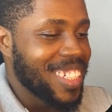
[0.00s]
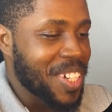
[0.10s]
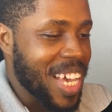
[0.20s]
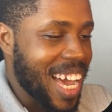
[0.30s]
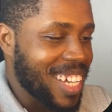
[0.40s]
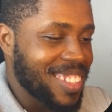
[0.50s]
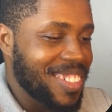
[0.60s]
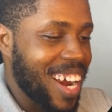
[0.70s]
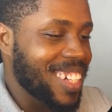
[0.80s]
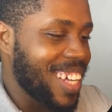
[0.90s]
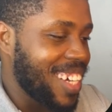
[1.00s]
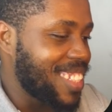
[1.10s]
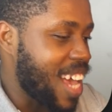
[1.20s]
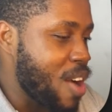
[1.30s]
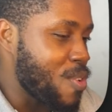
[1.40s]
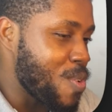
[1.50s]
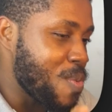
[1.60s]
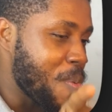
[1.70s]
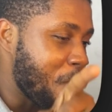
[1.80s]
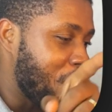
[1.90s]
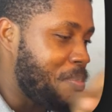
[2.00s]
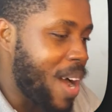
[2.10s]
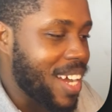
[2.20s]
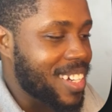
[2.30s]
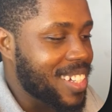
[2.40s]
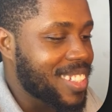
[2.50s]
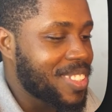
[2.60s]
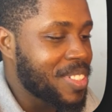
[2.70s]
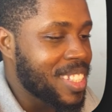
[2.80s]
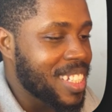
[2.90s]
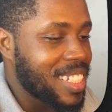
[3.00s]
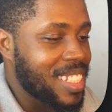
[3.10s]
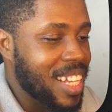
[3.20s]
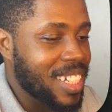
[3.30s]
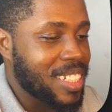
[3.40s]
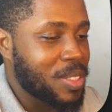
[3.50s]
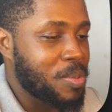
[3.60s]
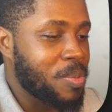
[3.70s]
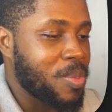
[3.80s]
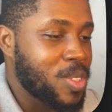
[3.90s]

So yeah, drag that arrow back to this next,